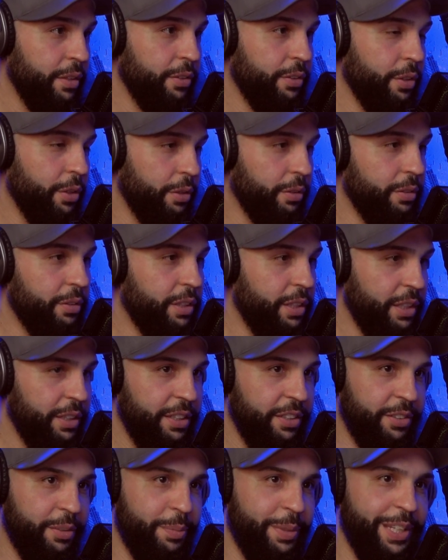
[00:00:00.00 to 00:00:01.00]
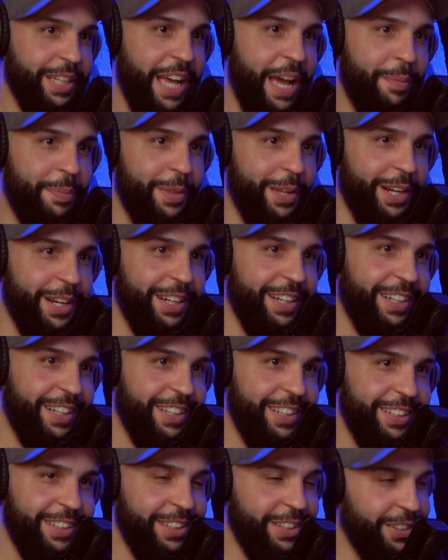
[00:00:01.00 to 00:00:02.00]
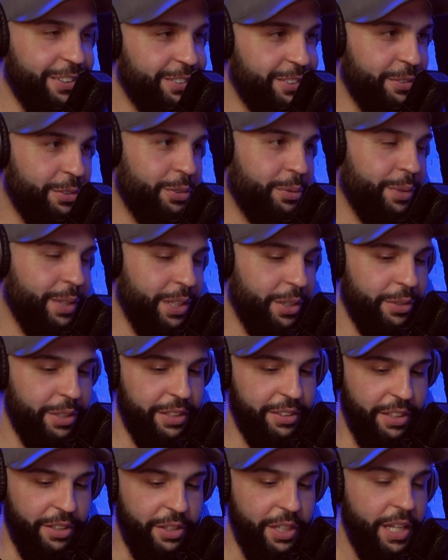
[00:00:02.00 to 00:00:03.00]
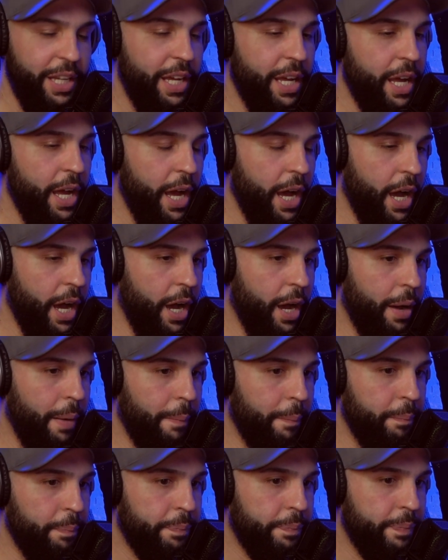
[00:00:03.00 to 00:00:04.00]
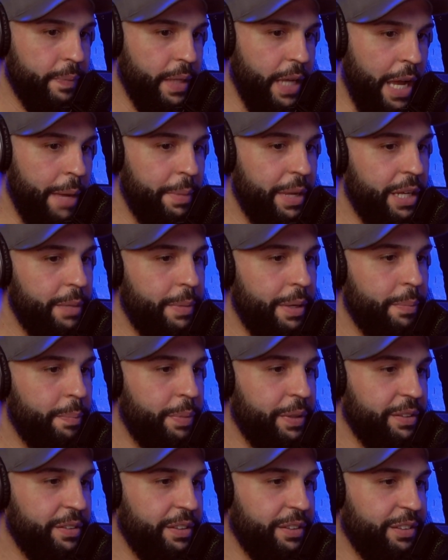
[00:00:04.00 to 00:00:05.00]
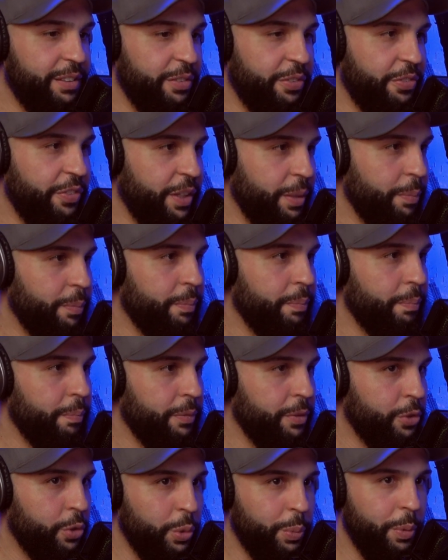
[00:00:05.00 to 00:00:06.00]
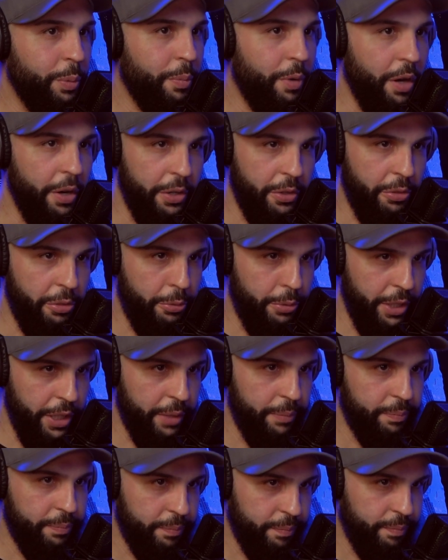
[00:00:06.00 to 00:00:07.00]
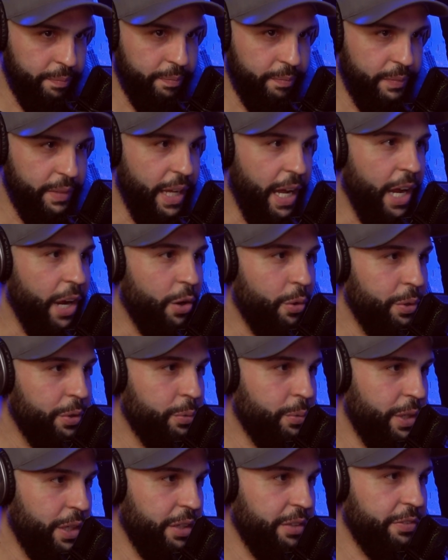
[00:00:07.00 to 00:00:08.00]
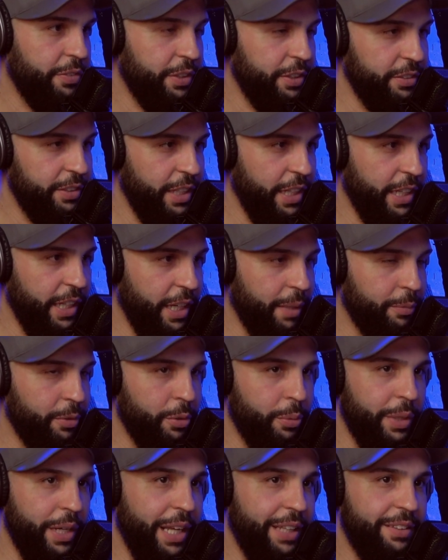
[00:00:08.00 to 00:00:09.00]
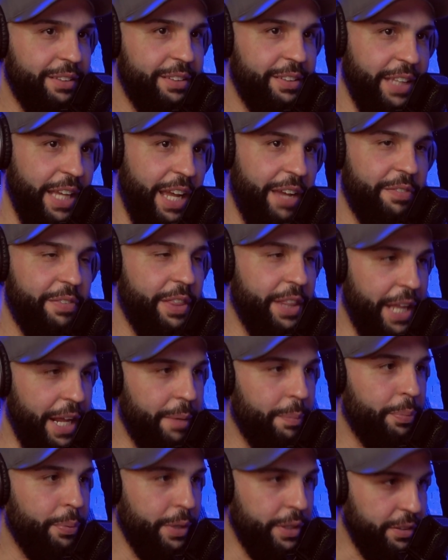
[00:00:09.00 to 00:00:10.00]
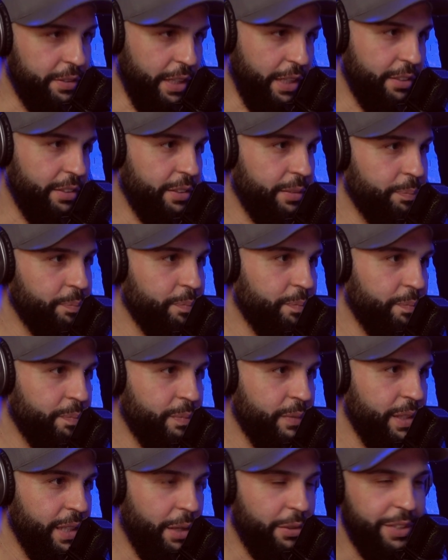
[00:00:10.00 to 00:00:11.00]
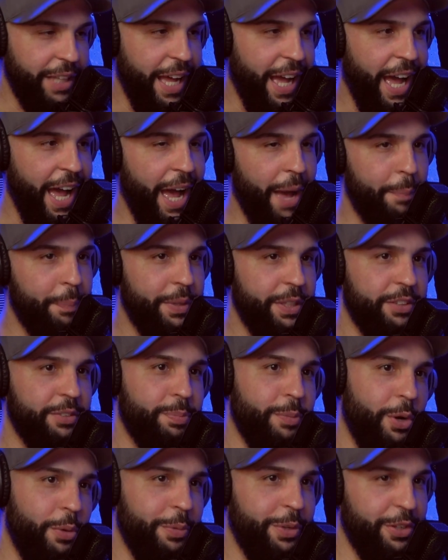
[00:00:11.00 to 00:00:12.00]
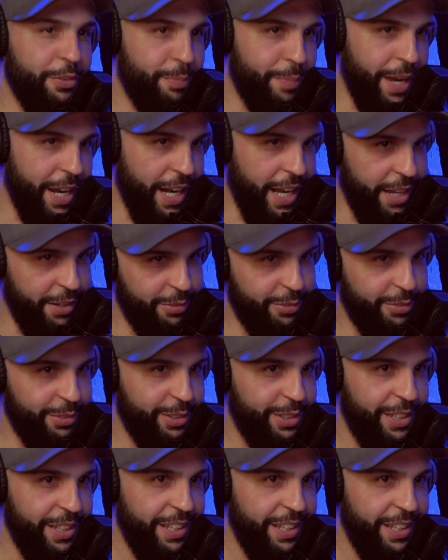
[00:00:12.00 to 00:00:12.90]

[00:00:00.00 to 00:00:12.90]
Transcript: So there's a big gap there, so it was a really old Nintendo. I made it my business to flip Super Mario 3. I always wanted to finish that game. So when I saved that princess, that was the happiest moment of my life.